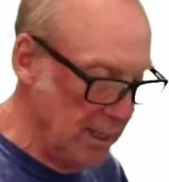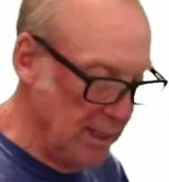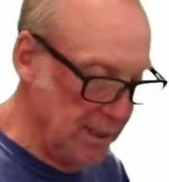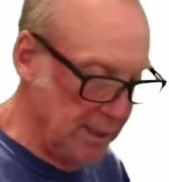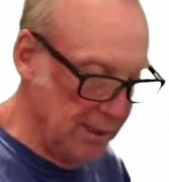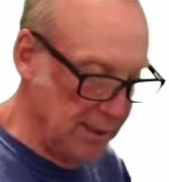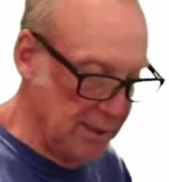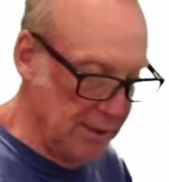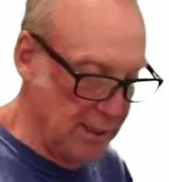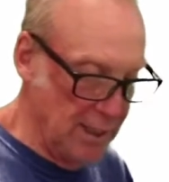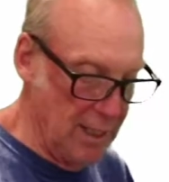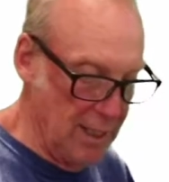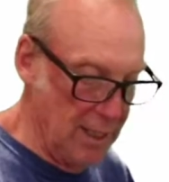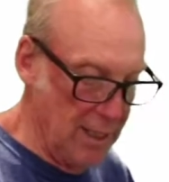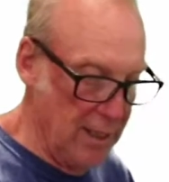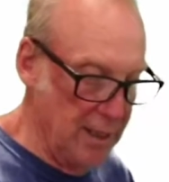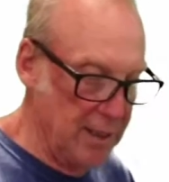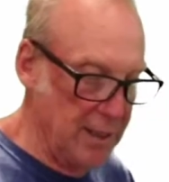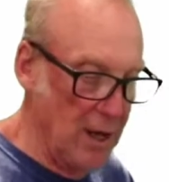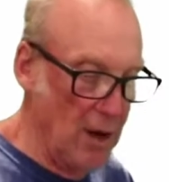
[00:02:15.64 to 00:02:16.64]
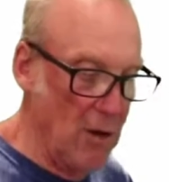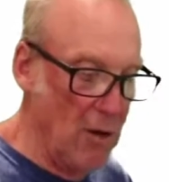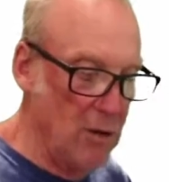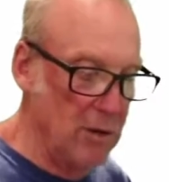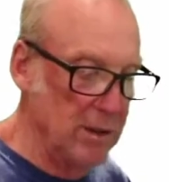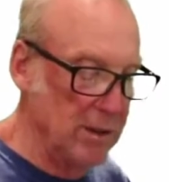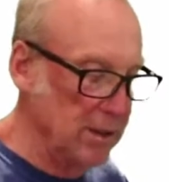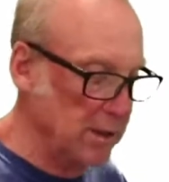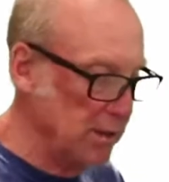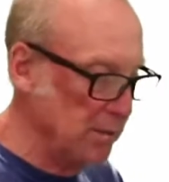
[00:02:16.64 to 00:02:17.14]
is the
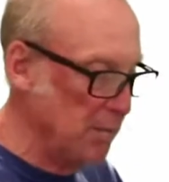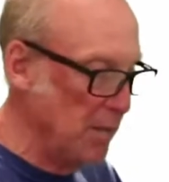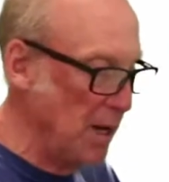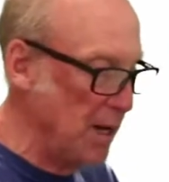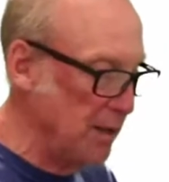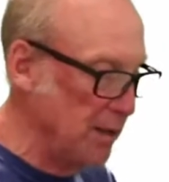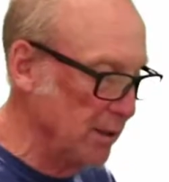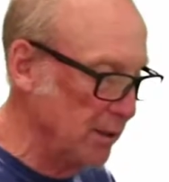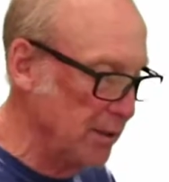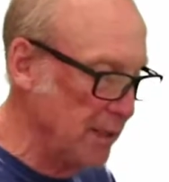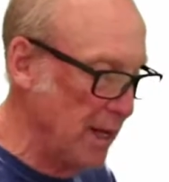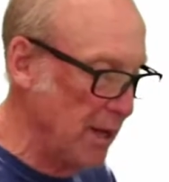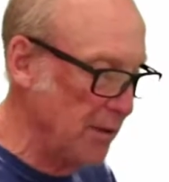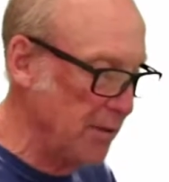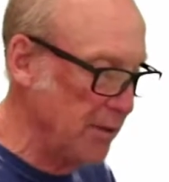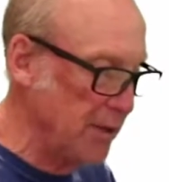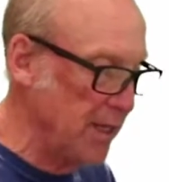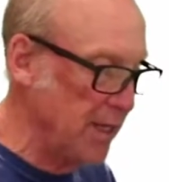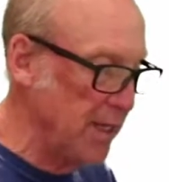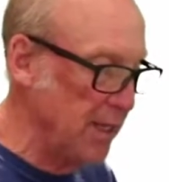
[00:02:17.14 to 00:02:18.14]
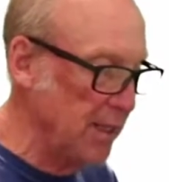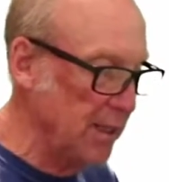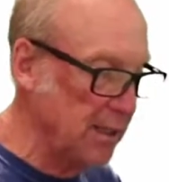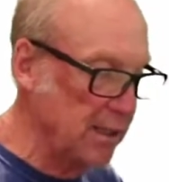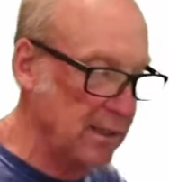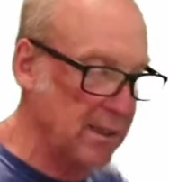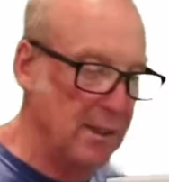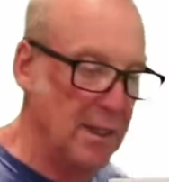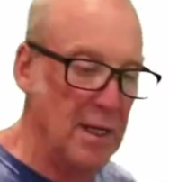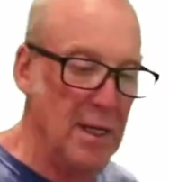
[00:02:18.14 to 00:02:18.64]
owner's manual. Now,
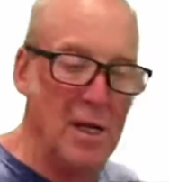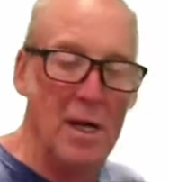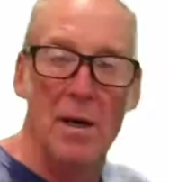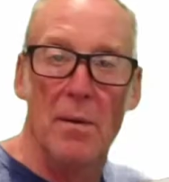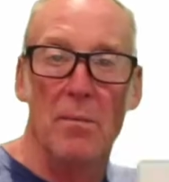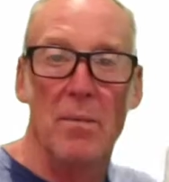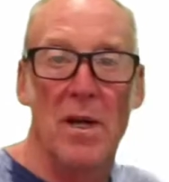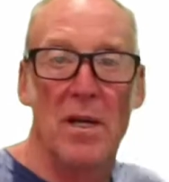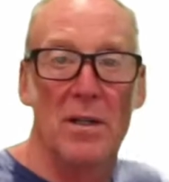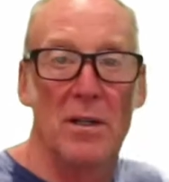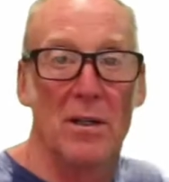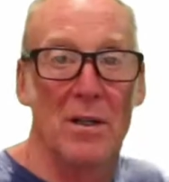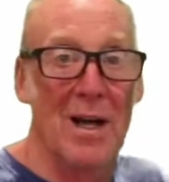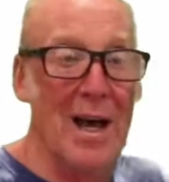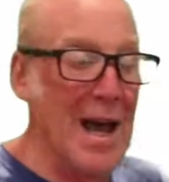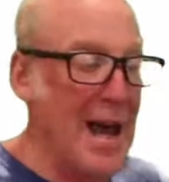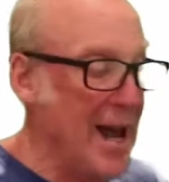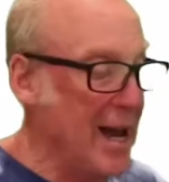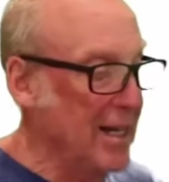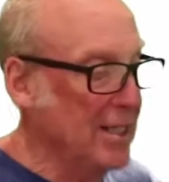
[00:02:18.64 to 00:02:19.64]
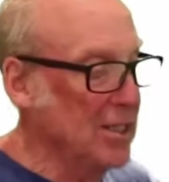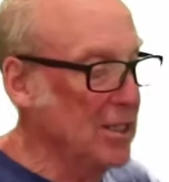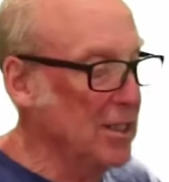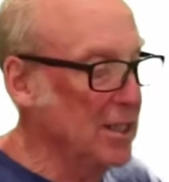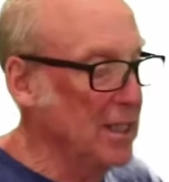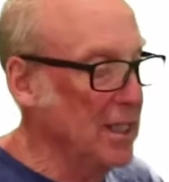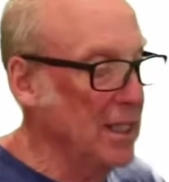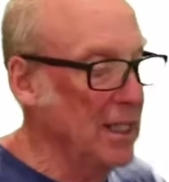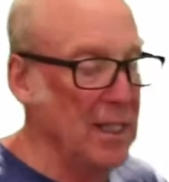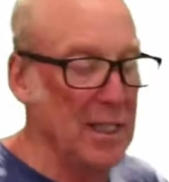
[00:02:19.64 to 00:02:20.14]
this manual
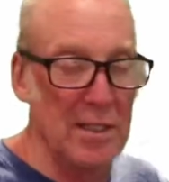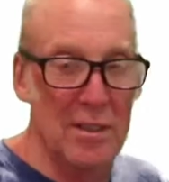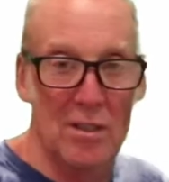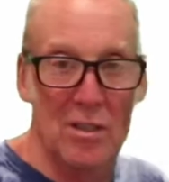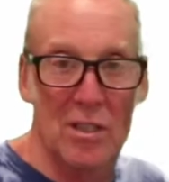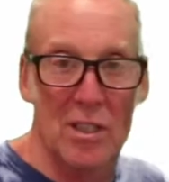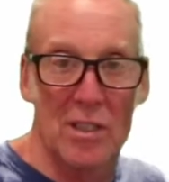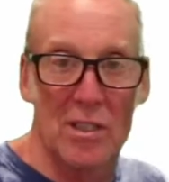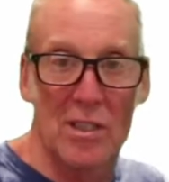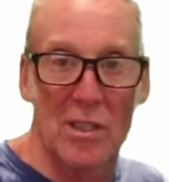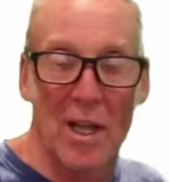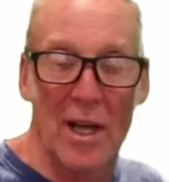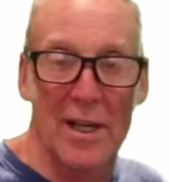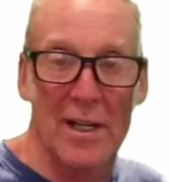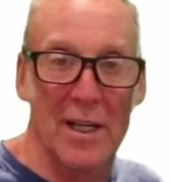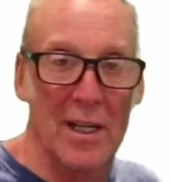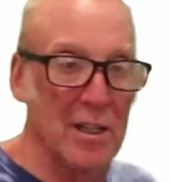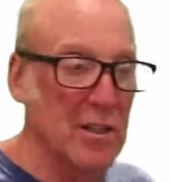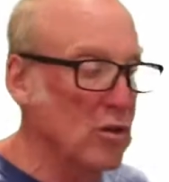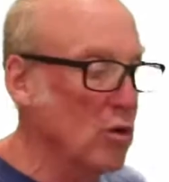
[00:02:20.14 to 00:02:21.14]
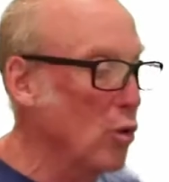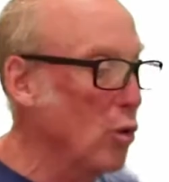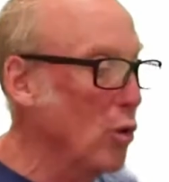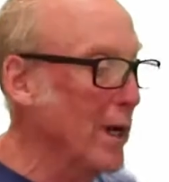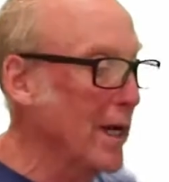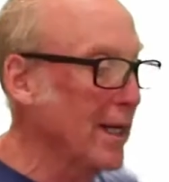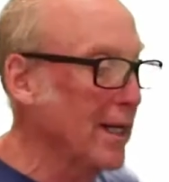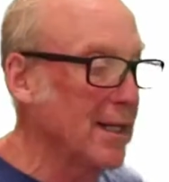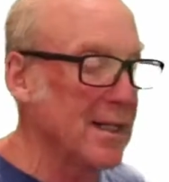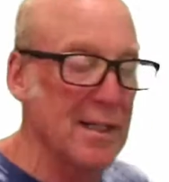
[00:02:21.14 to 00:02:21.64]
actually is just like a
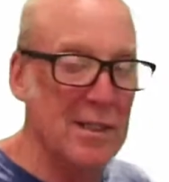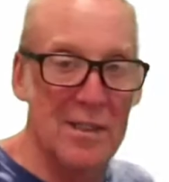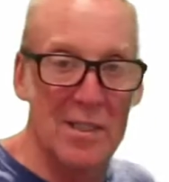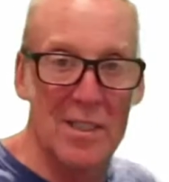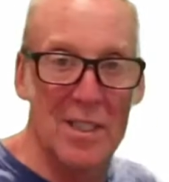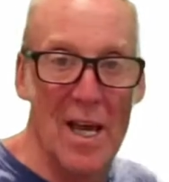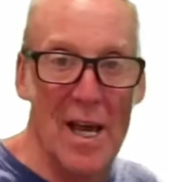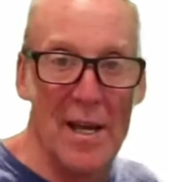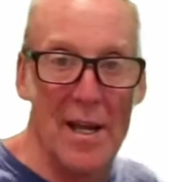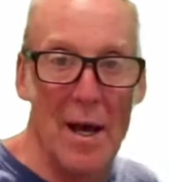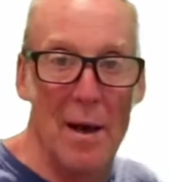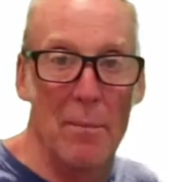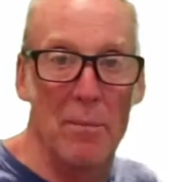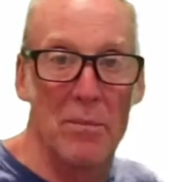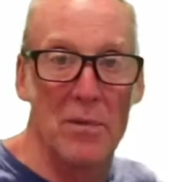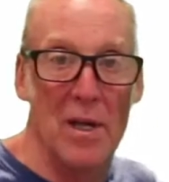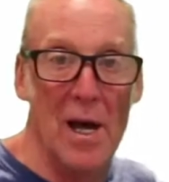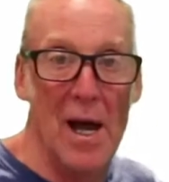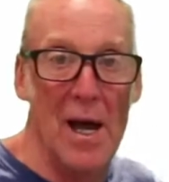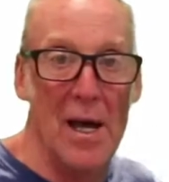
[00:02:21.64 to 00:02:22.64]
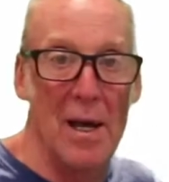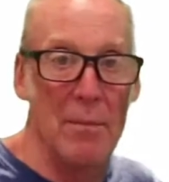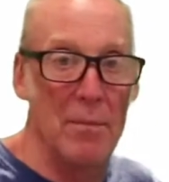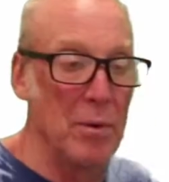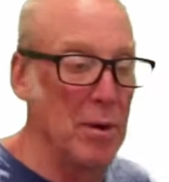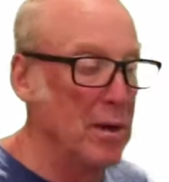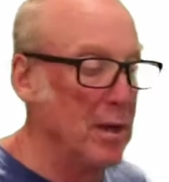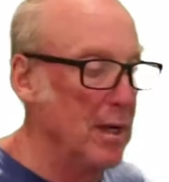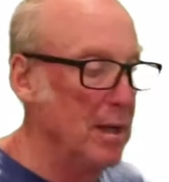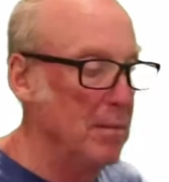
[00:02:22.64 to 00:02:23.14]
quick setup
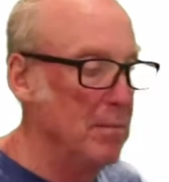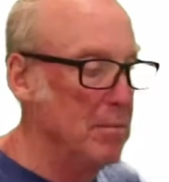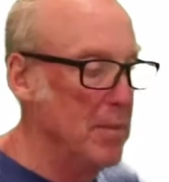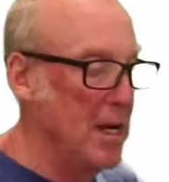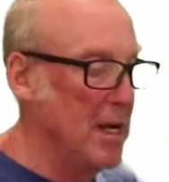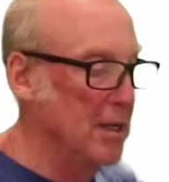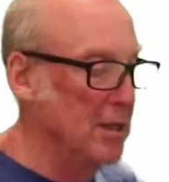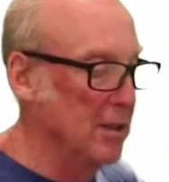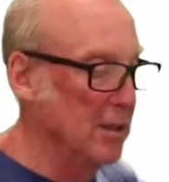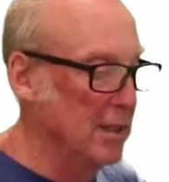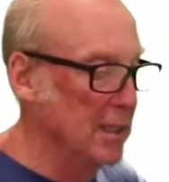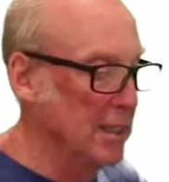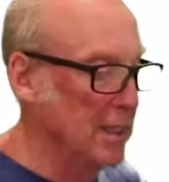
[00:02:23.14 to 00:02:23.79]
type manual.